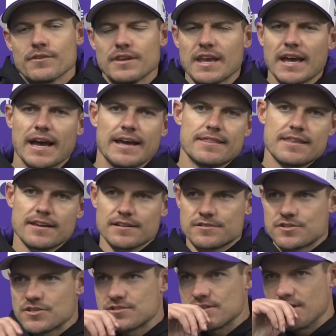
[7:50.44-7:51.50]
Yeah, I think
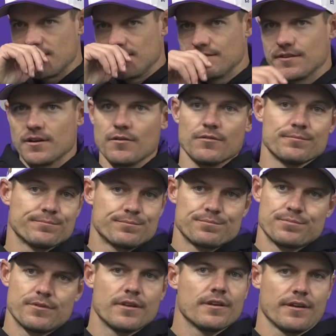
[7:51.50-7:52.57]
it's just the
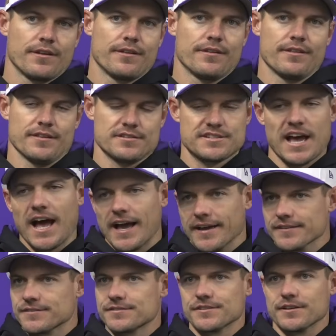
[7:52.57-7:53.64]

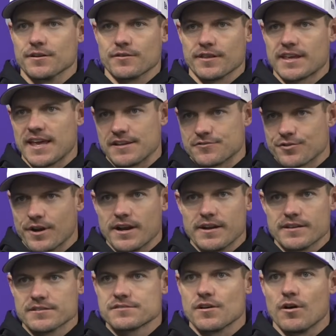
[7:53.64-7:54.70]
size, you know, the catch
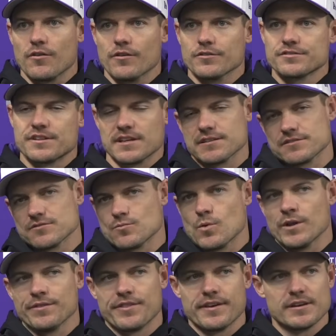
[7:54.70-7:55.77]
radius, all those things is
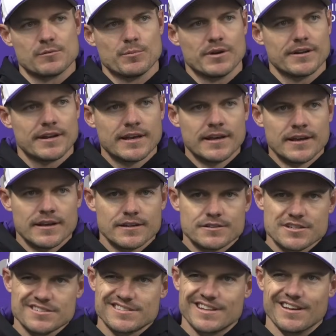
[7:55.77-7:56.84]
one thing, but
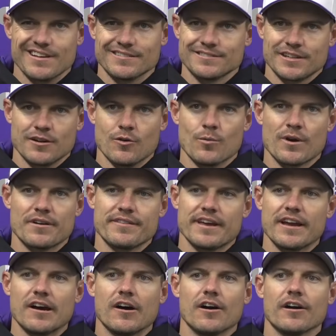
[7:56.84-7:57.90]
just the, you know, where
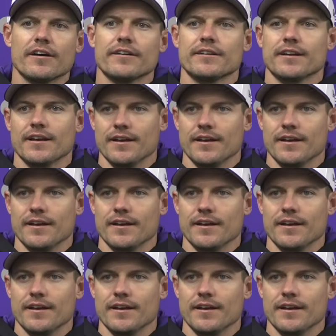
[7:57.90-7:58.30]
they are,